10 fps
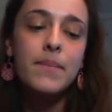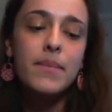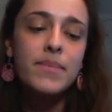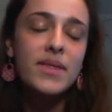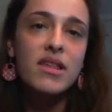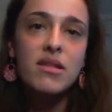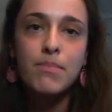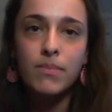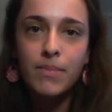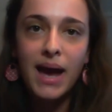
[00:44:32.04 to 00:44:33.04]
This is
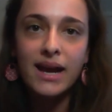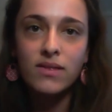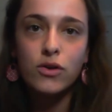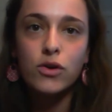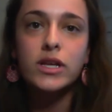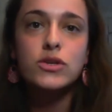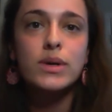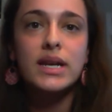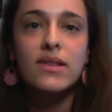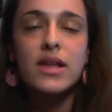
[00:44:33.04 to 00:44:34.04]
back in the early
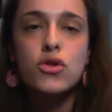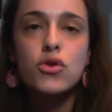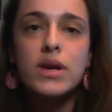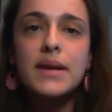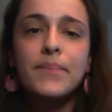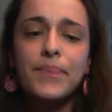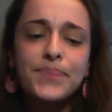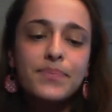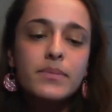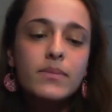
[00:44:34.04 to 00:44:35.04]
20th century.
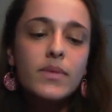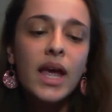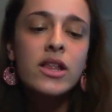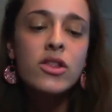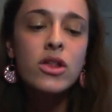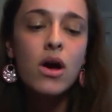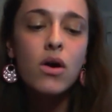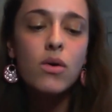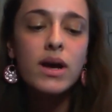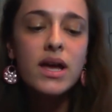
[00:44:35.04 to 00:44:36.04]
And
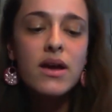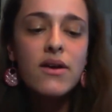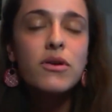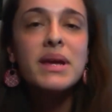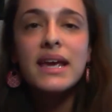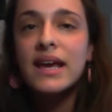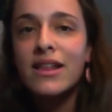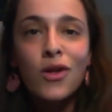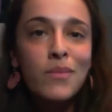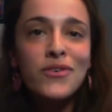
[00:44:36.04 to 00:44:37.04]
so for me, it hits
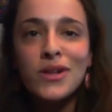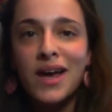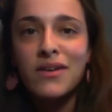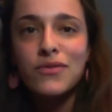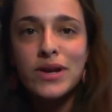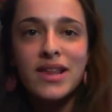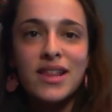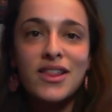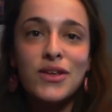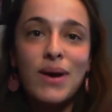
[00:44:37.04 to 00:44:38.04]
home for a lot of
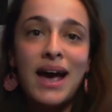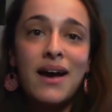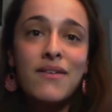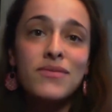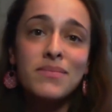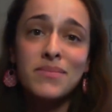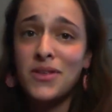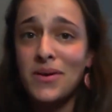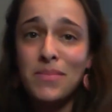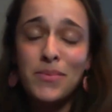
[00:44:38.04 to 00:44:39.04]
reasons. You have
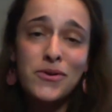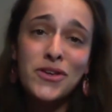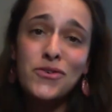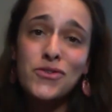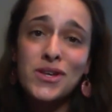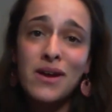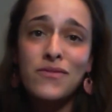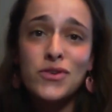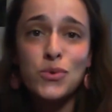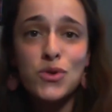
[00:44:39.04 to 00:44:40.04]
the persecution of a
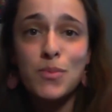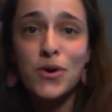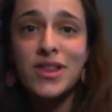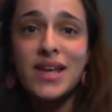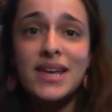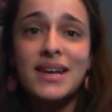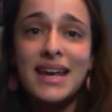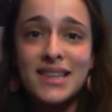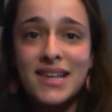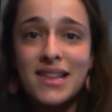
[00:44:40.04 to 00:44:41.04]
Jewish person,
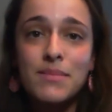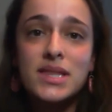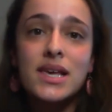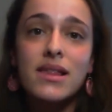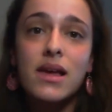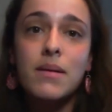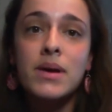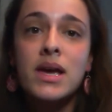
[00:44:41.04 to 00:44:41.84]
anti-Semitism,